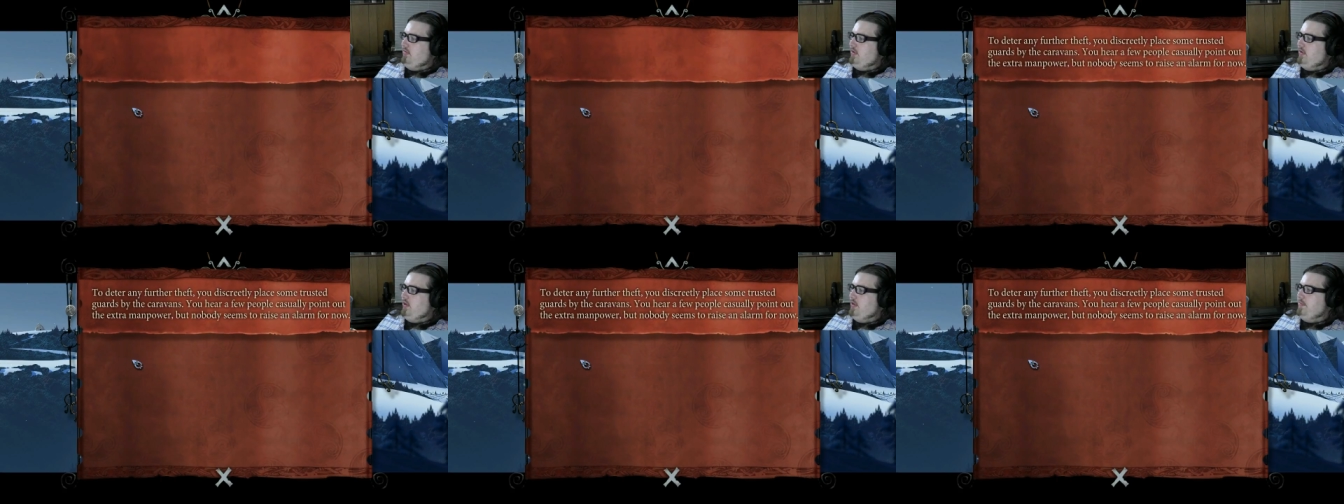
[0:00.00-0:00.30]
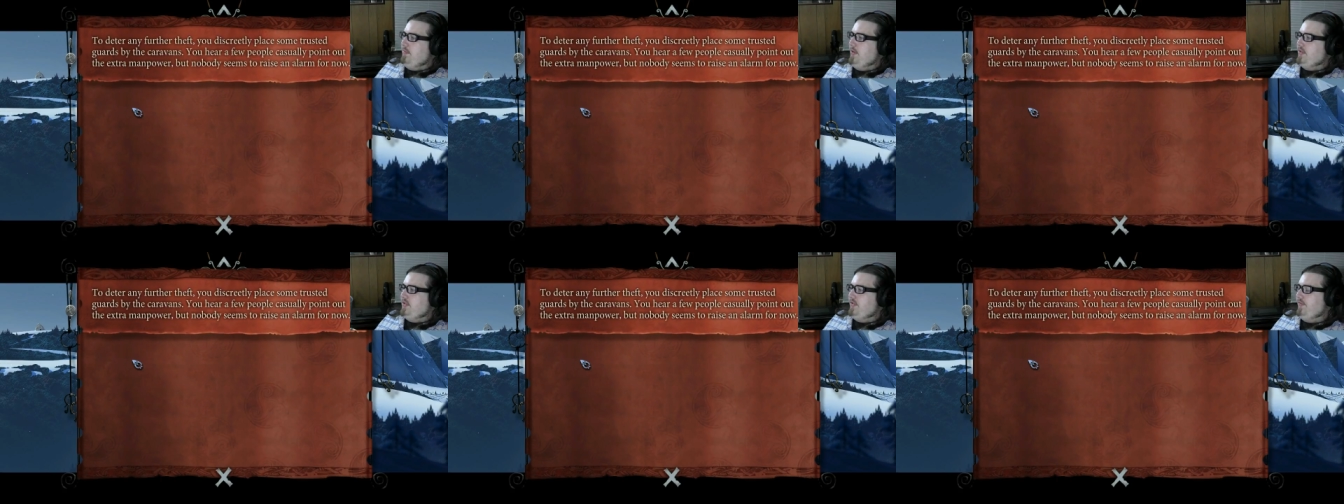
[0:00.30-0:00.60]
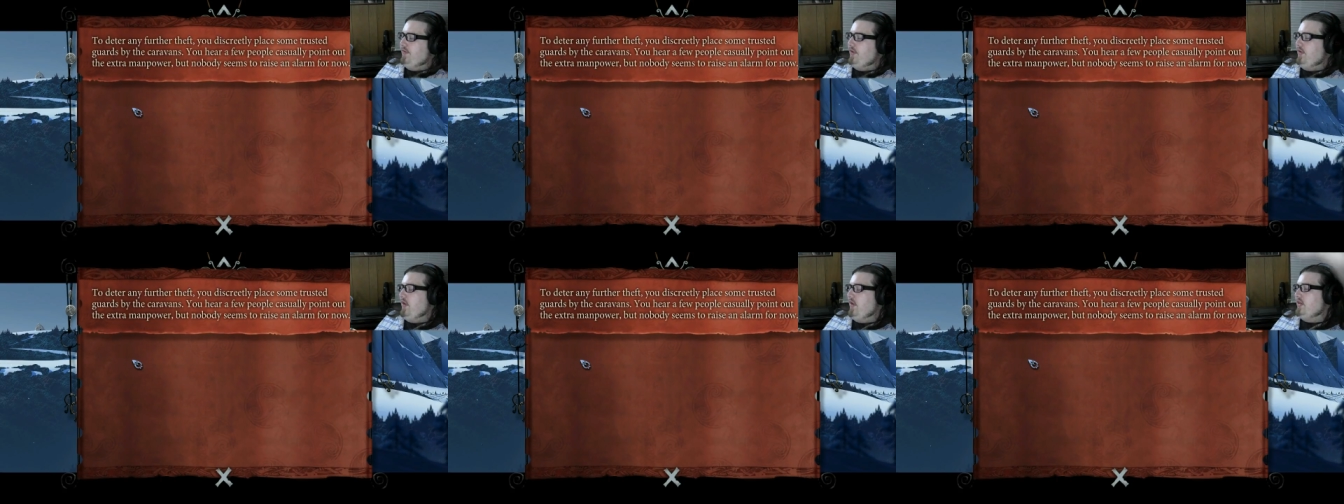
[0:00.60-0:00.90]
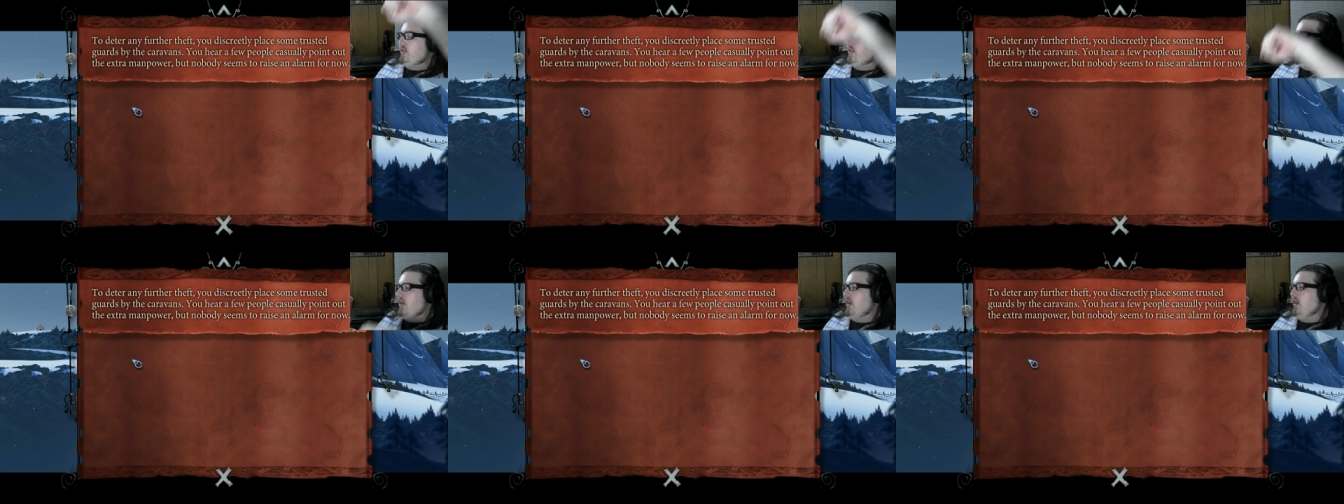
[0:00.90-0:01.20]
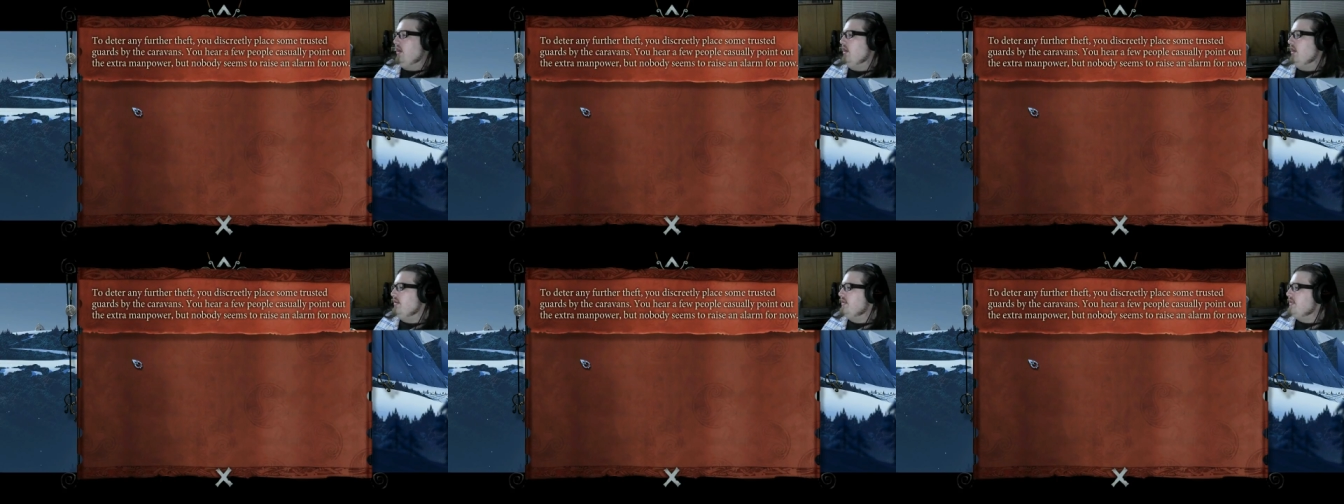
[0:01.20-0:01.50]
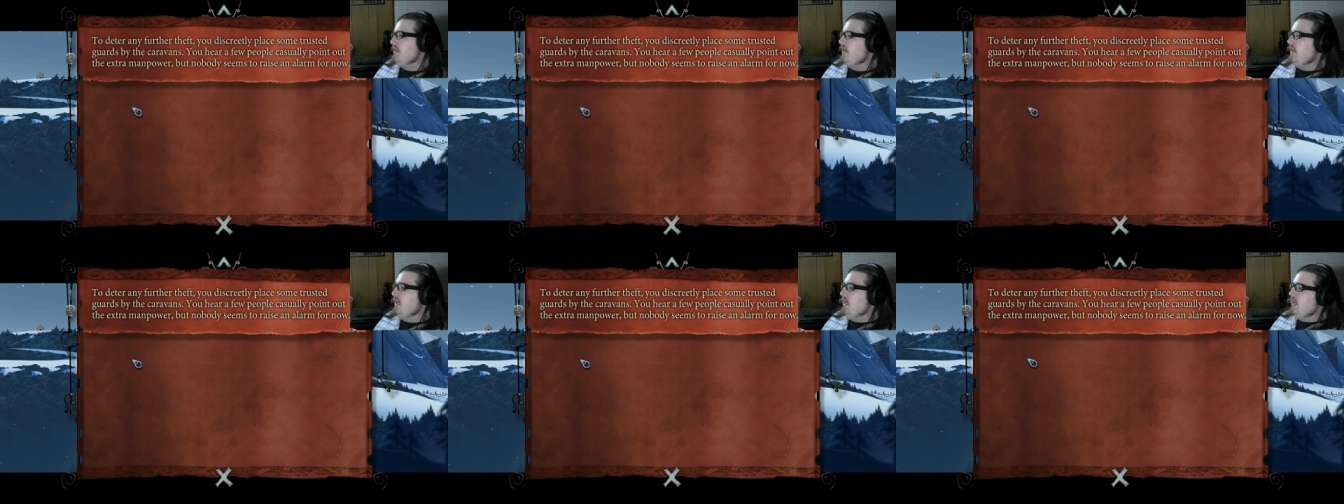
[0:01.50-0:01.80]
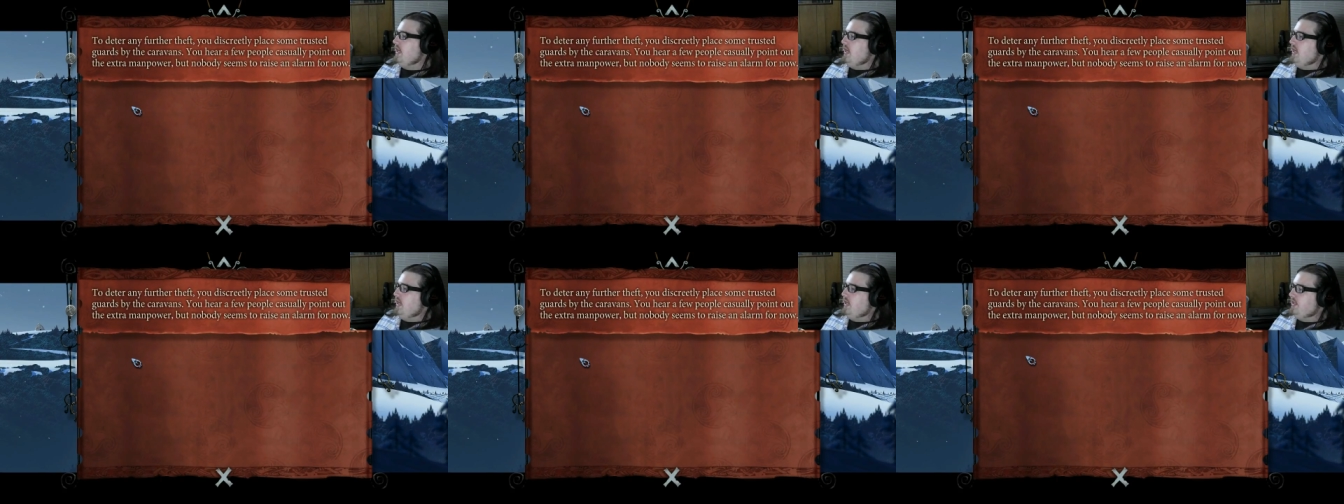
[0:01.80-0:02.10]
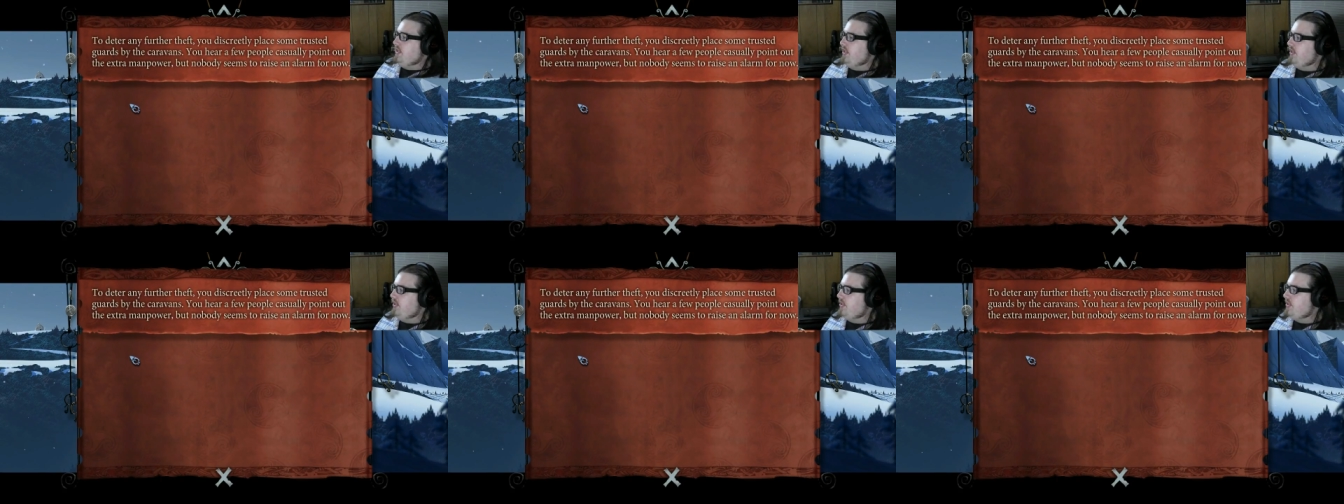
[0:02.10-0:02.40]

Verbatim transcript: We're going to post a few extra guards. To